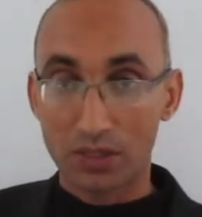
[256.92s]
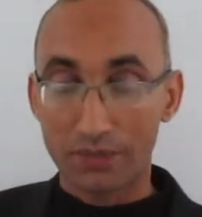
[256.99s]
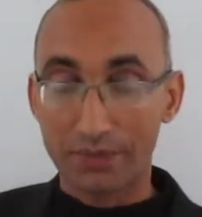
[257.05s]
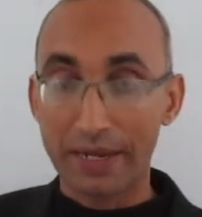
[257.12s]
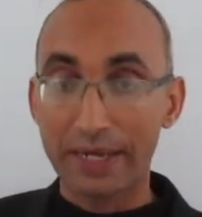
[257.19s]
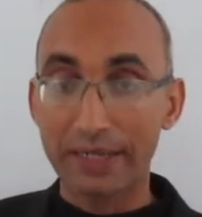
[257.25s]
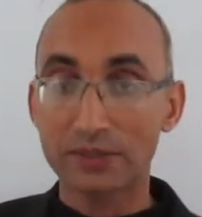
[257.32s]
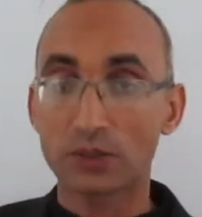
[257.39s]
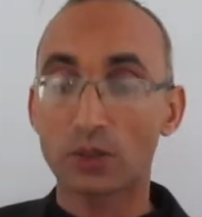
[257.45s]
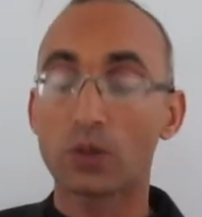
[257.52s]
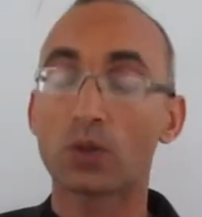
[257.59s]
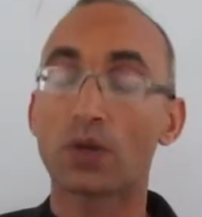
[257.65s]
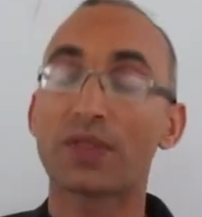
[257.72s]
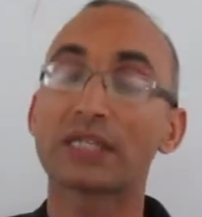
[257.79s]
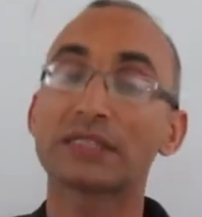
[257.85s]

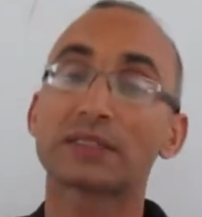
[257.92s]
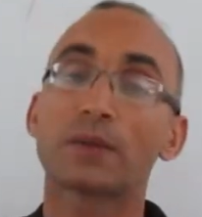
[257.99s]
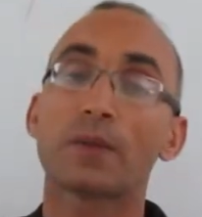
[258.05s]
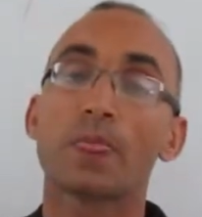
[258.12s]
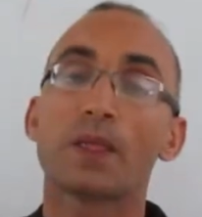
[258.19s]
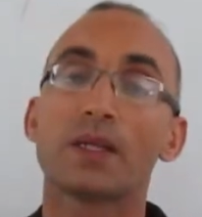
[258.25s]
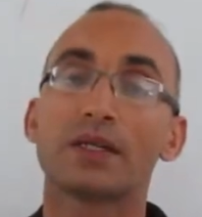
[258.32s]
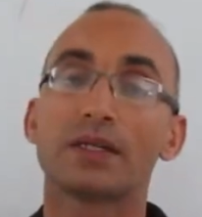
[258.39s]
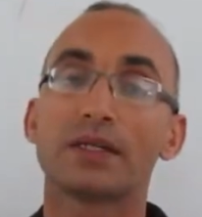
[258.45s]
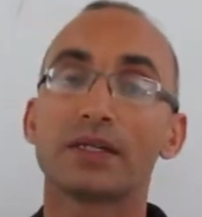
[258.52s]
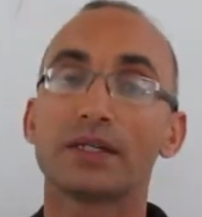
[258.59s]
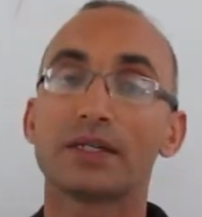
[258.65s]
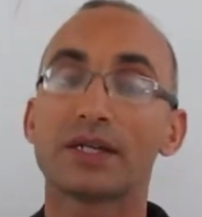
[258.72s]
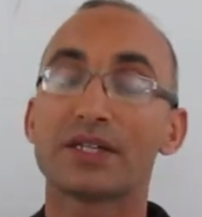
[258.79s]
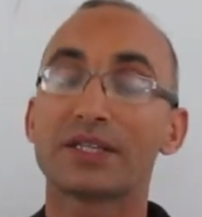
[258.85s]
or that
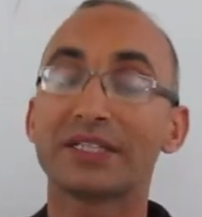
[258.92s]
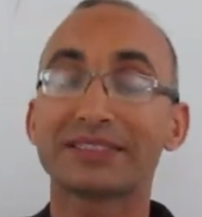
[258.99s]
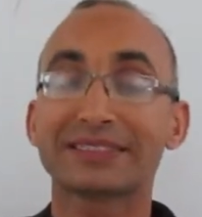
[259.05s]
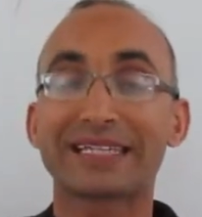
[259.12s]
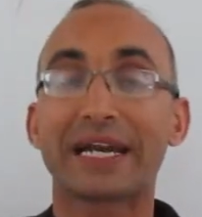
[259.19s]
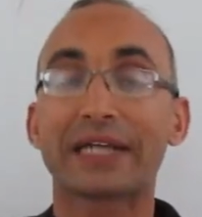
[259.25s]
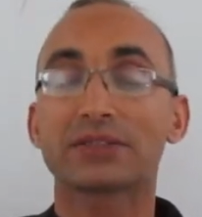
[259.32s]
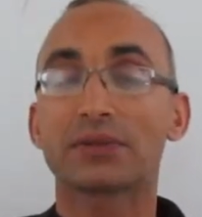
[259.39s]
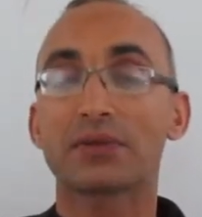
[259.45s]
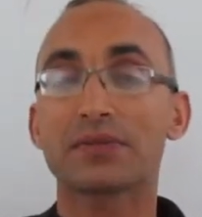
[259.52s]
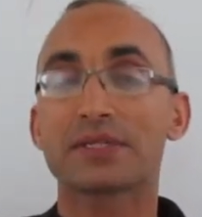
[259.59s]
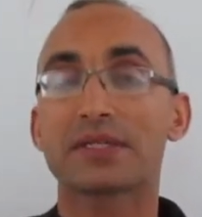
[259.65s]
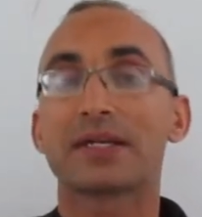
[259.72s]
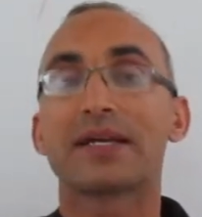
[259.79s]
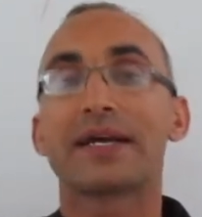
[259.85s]
these
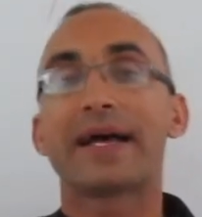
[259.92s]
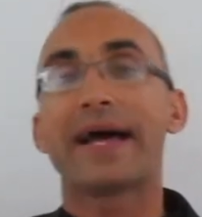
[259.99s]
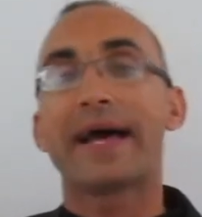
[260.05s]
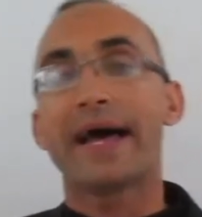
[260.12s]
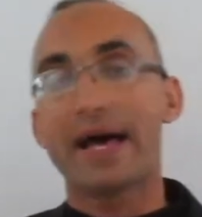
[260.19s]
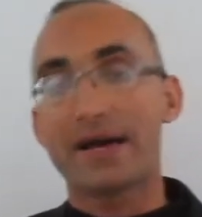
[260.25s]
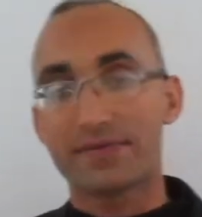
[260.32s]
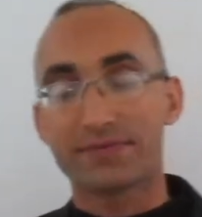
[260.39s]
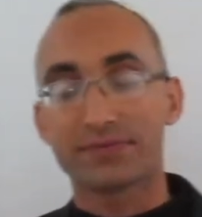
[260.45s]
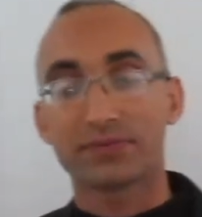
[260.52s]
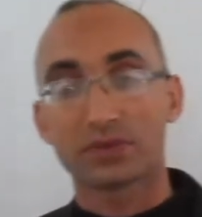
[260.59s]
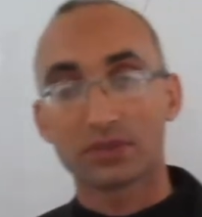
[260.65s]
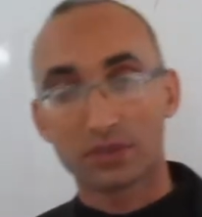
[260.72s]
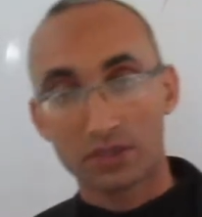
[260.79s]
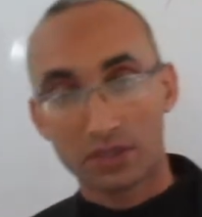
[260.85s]
characters have,
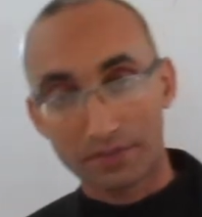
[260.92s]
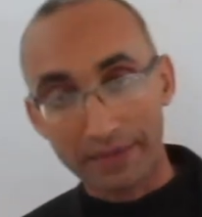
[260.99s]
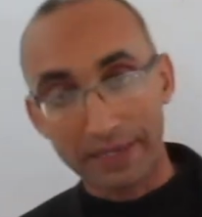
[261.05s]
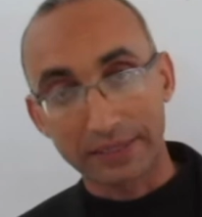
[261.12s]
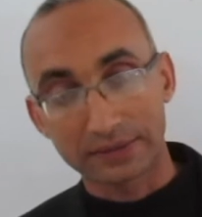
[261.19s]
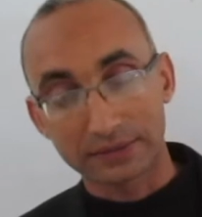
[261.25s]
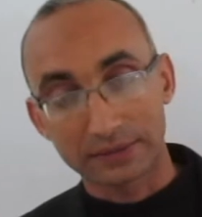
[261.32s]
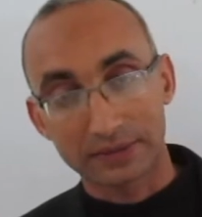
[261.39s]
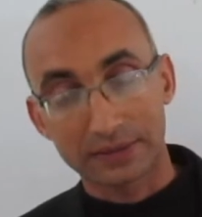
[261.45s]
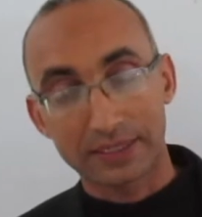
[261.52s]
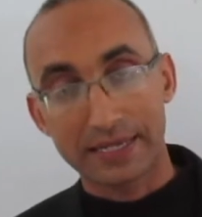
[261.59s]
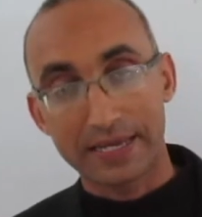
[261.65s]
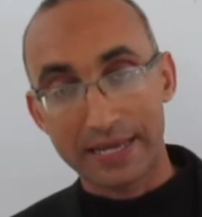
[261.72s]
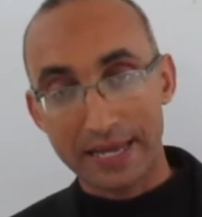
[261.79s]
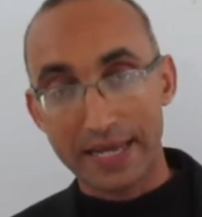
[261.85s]

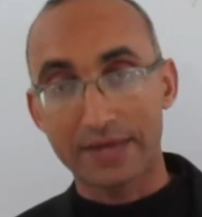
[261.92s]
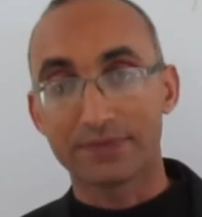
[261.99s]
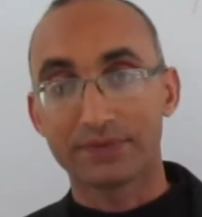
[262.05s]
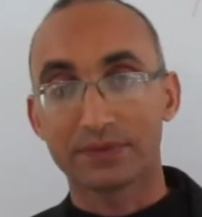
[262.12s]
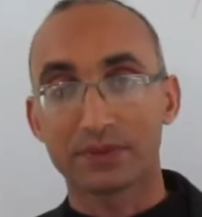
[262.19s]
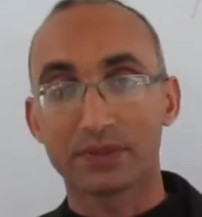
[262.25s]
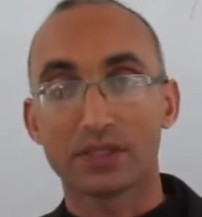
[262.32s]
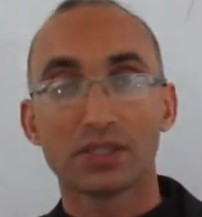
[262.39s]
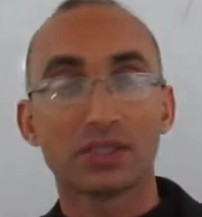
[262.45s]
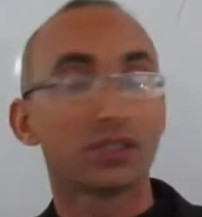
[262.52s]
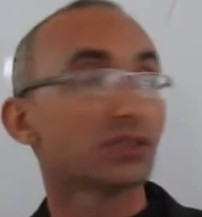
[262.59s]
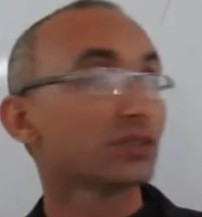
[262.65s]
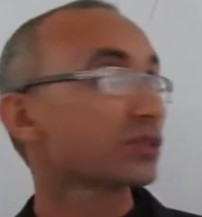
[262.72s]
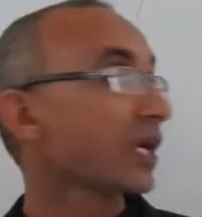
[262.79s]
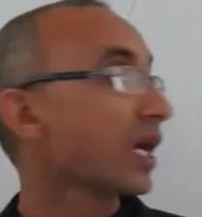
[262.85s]
have.
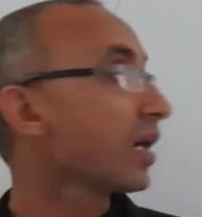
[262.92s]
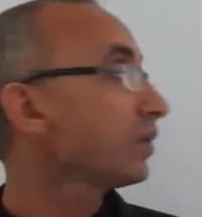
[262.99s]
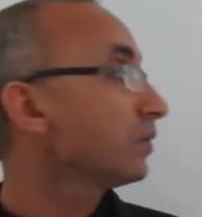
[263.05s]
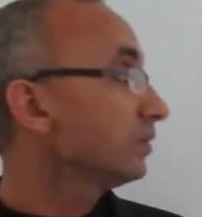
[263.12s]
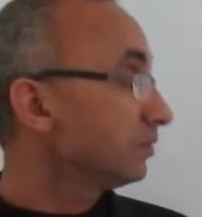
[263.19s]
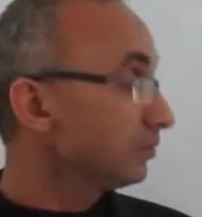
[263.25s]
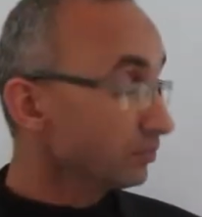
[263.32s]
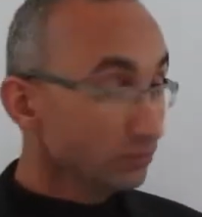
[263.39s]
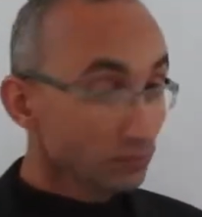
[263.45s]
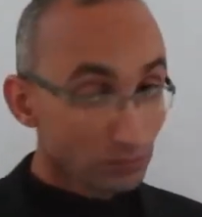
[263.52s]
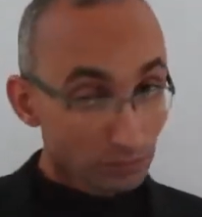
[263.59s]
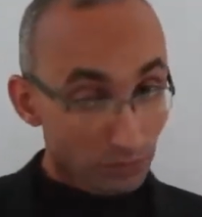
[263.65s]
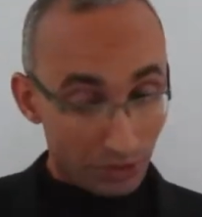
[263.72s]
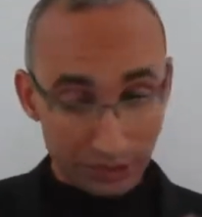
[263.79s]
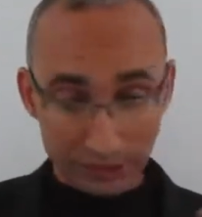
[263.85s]
So
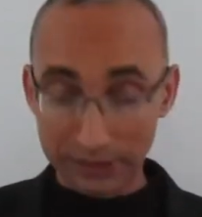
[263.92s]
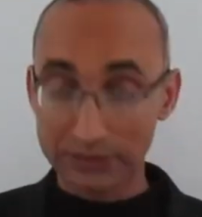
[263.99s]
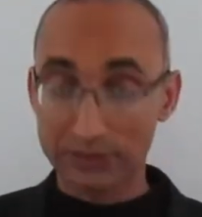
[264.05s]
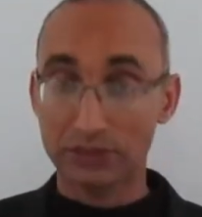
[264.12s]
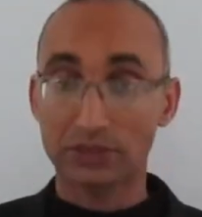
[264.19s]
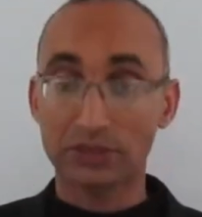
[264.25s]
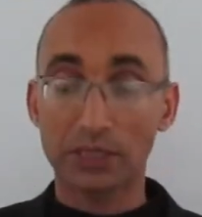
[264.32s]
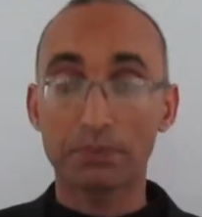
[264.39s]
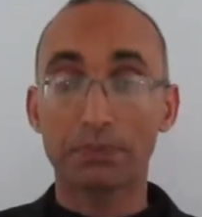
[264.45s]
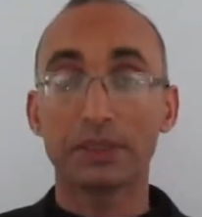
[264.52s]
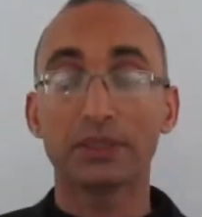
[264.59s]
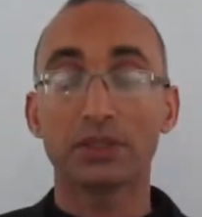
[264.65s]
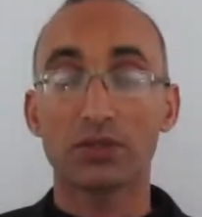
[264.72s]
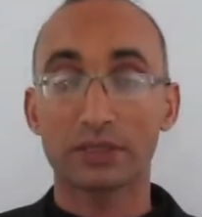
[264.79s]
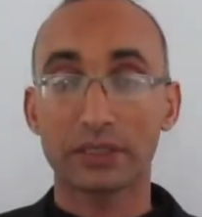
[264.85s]
this is
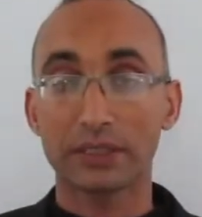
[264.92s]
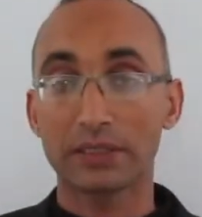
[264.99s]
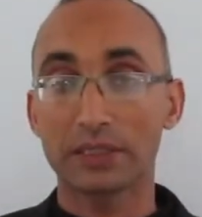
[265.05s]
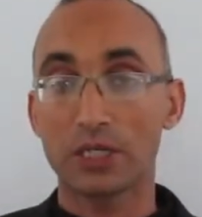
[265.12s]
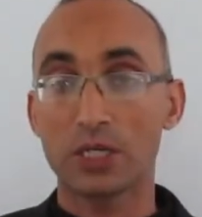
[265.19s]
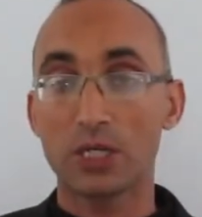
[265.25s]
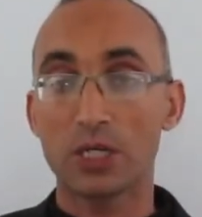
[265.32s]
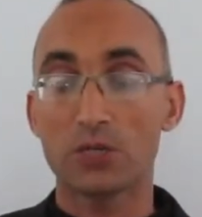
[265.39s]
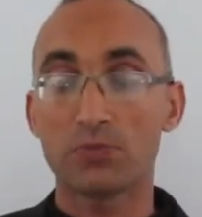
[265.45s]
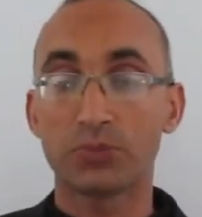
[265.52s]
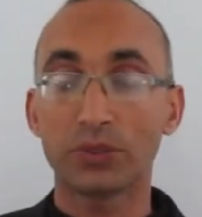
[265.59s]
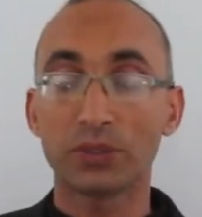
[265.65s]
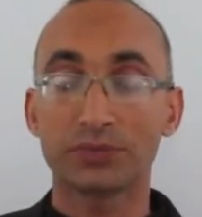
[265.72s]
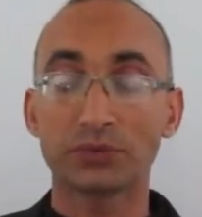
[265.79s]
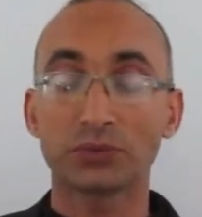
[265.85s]
simply a
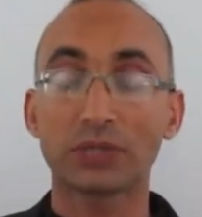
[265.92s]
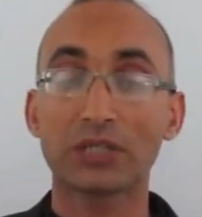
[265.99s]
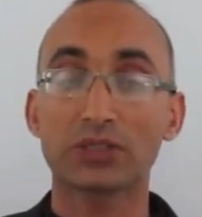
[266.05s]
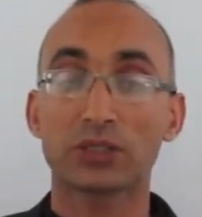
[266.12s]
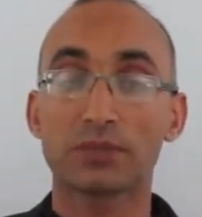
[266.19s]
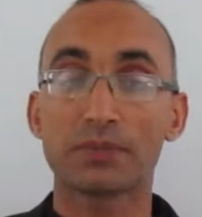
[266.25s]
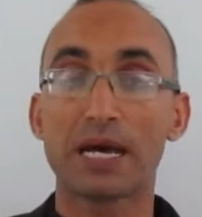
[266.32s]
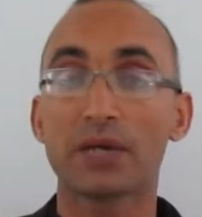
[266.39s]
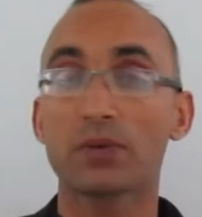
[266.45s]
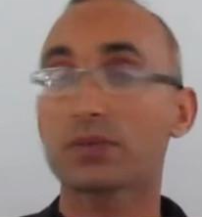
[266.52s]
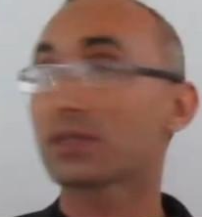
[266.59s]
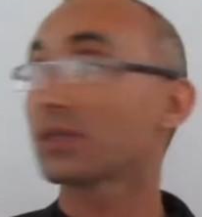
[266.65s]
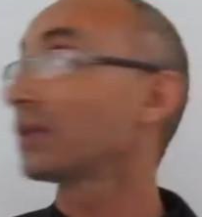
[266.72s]
brief introduction about